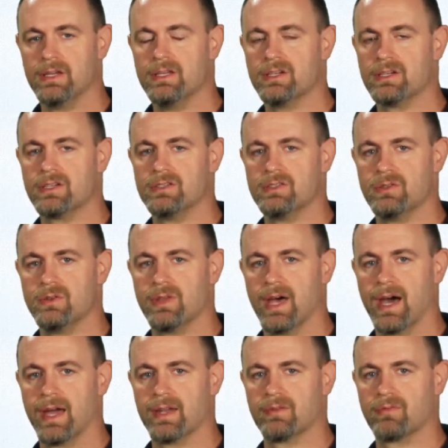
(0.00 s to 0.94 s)
You can do
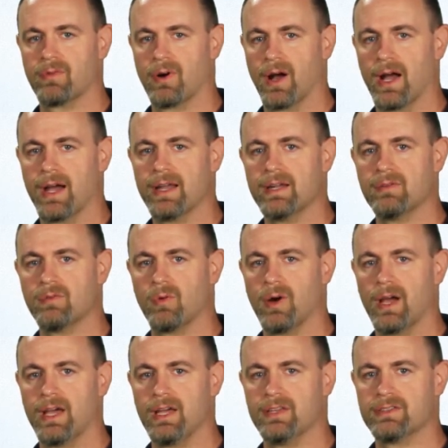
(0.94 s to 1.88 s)
that in a variety of
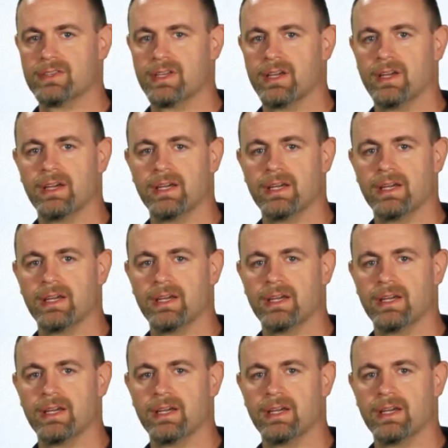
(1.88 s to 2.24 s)
ways,